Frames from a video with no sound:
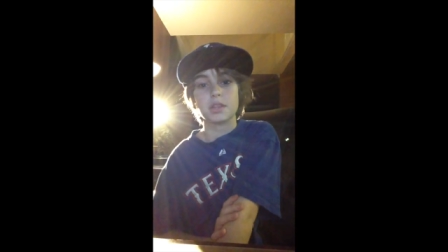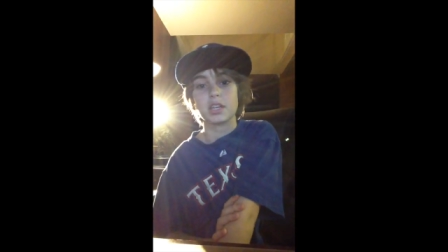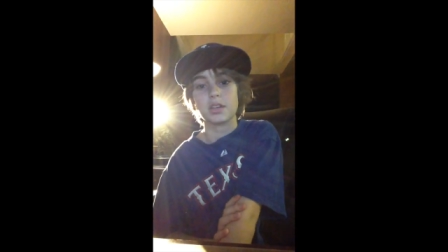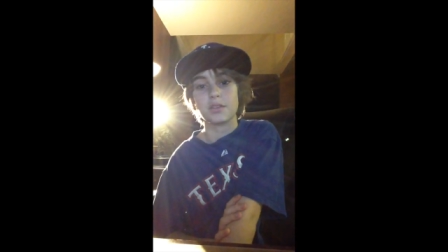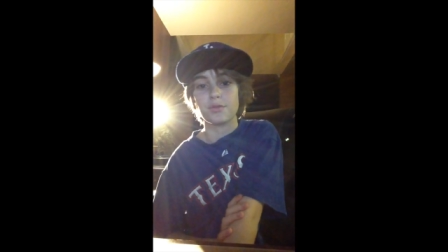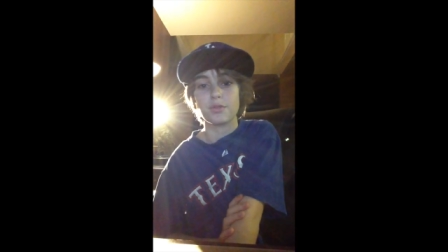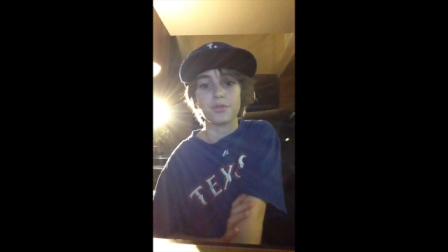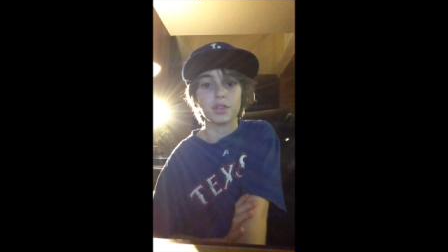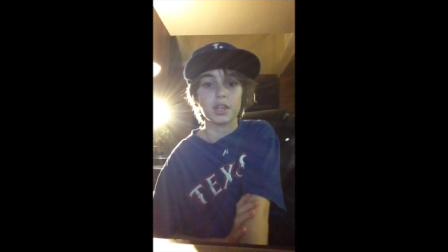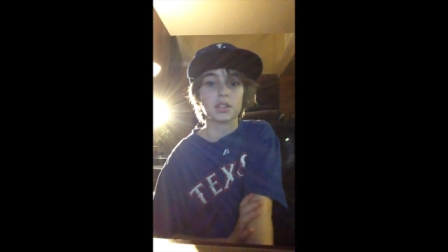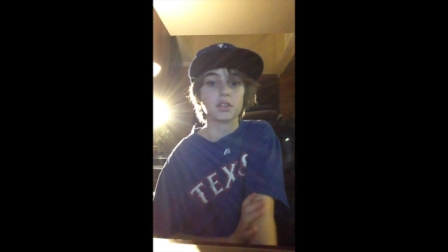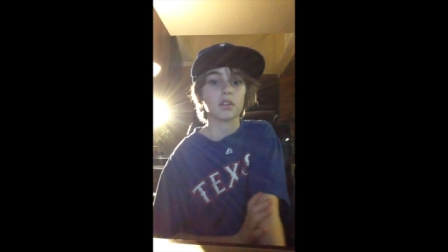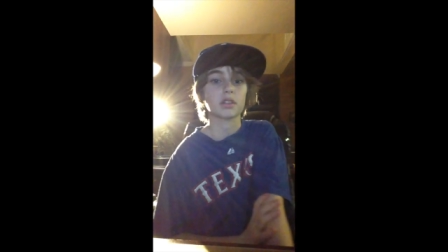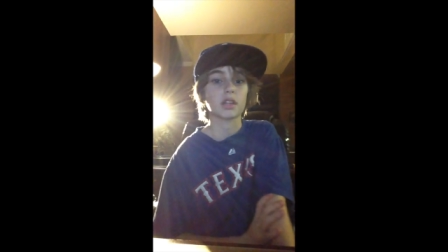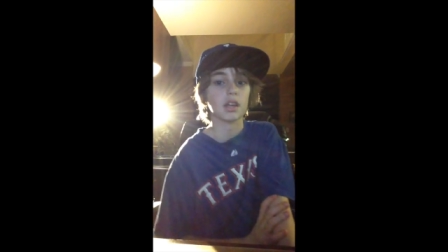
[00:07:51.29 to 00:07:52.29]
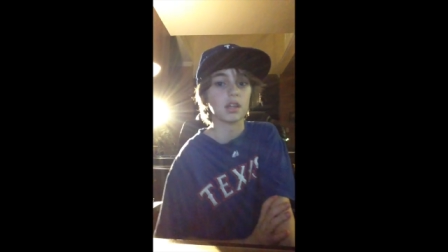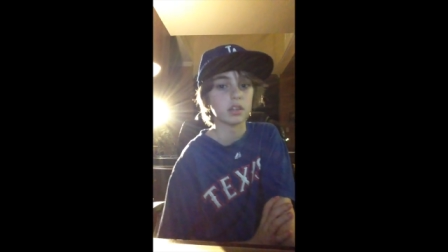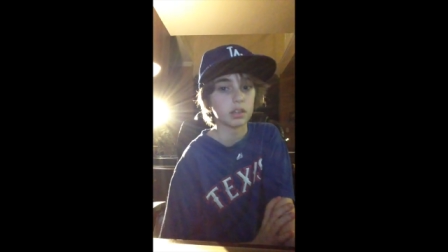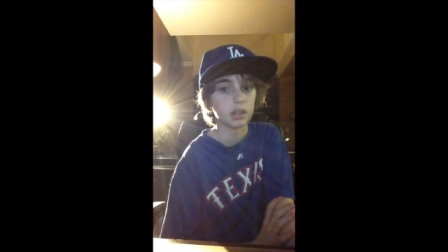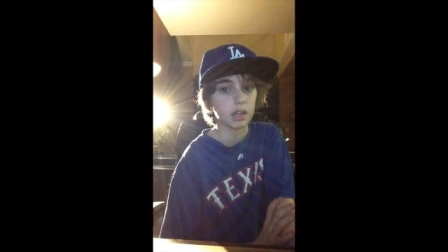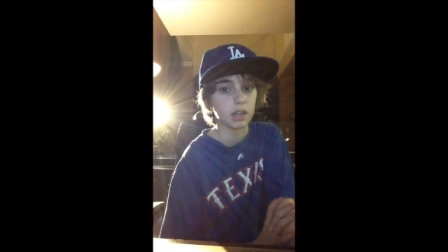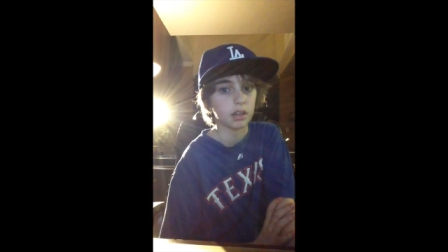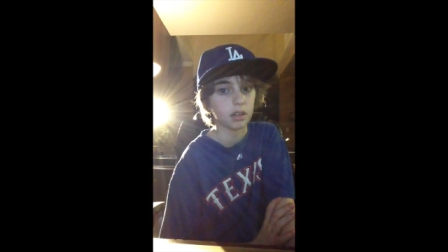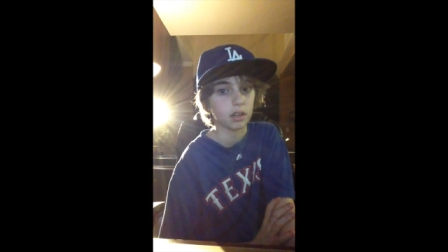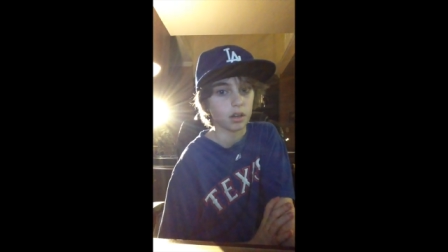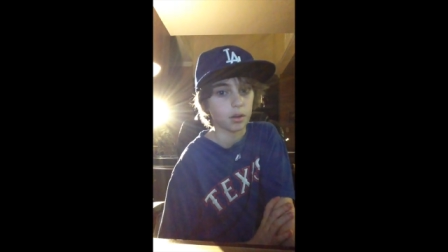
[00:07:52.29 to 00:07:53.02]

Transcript: think and reflect on that. And,